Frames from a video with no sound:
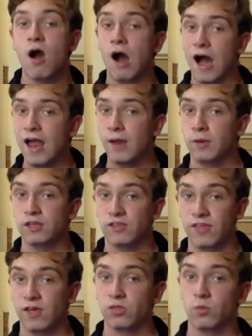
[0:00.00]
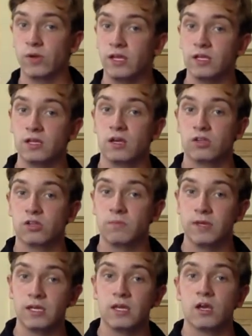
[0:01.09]
I always found the Wii to
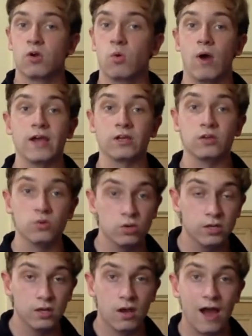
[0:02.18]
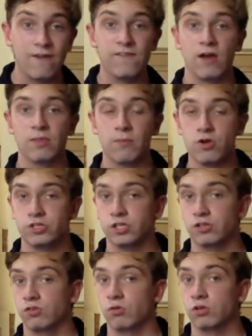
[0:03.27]
be quite good. I found the motion
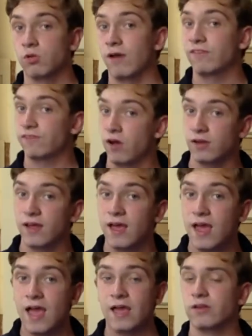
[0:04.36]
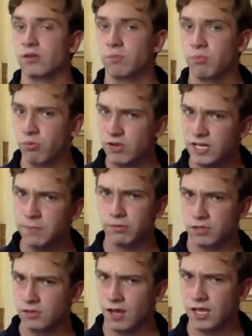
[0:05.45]
controls quite fun and pretty
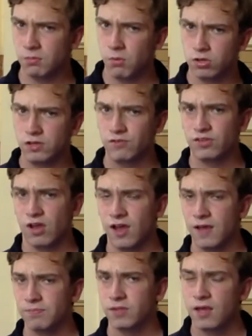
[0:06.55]
precise most of the time.